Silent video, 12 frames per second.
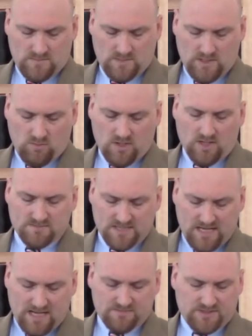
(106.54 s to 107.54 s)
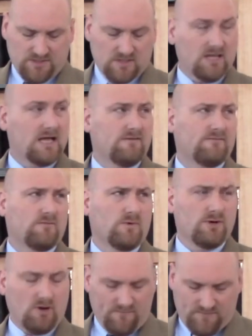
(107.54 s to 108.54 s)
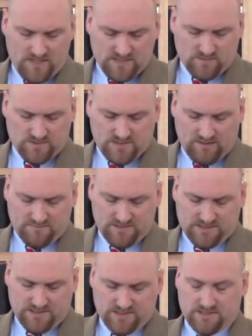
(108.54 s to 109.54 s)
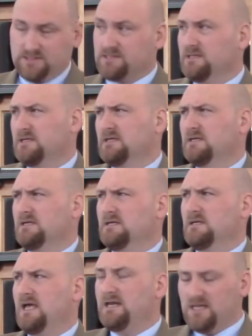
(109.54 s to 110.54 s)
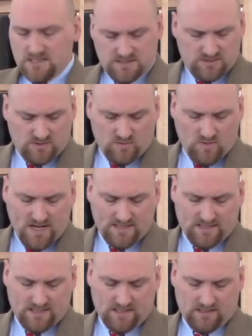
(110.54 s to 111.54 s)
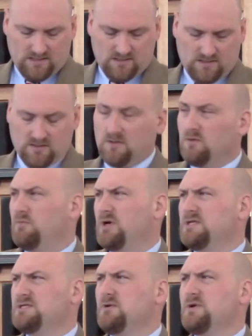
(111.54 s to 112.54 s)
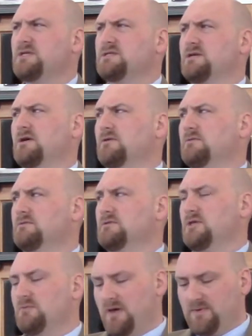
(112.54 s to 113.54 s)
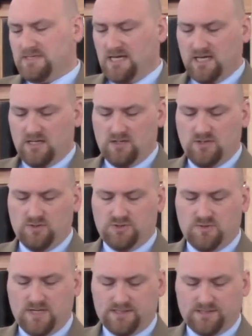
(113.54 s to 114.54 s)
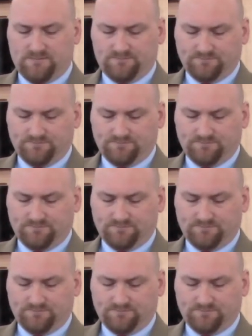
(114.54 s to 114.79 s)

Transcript: There will come times in your life when you are faced with tough decisions and need to do the right thing, but in doing so, you may be taking a huge risk.